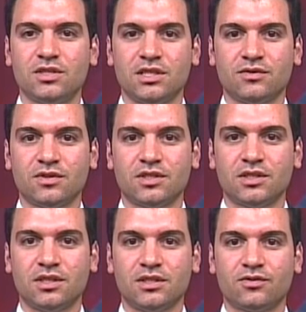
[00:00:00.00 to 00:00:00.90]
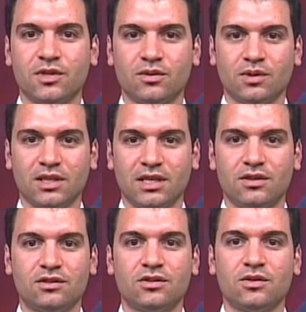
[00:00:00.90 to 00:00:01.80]
these facilities frequently,
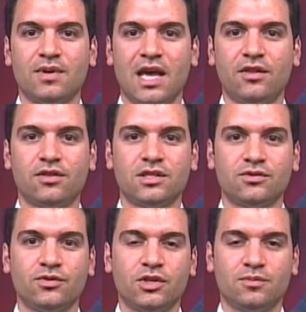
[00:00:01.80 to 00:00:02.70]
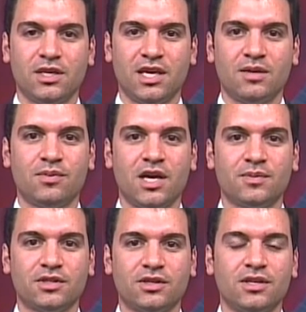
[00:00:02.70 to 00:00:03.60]
the term athlete's foot became
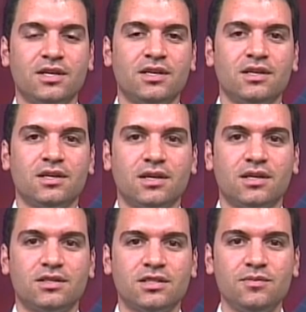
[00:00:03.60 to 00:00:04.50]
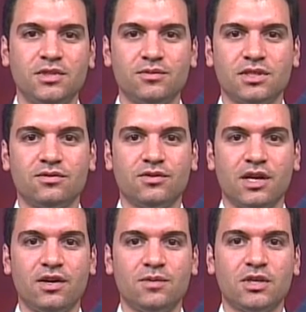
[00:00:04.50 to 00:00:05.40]
popular. Symptoms can
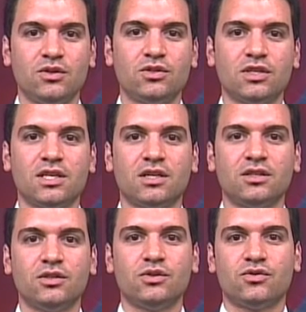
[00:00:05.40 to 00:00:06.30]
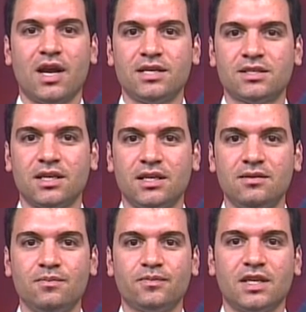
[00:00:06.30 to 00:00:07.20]
vary, but usually include dry
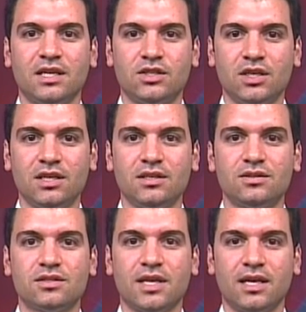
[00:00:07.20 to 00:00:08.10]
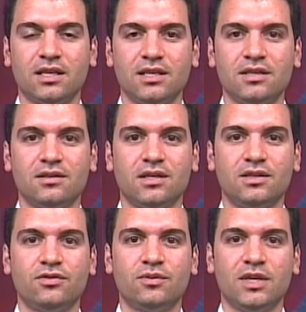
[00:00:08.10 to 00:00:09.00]
skin, itching, scaling,
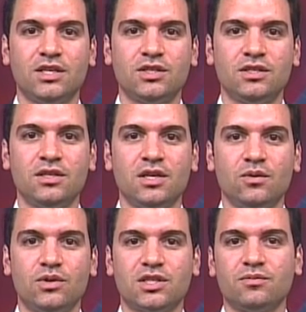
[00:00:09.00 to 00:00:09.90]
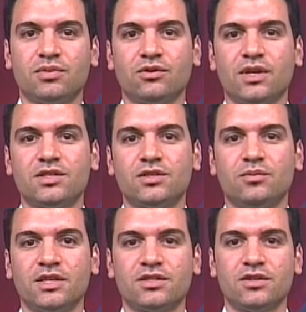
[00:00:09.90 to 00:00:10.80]
inflammation, which can progress to
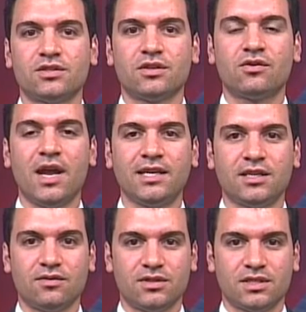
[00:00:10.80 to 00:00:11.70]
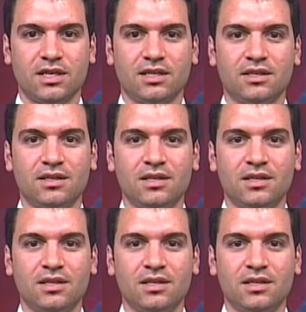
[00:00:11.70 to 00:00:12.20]
blisters and cracking of the skin.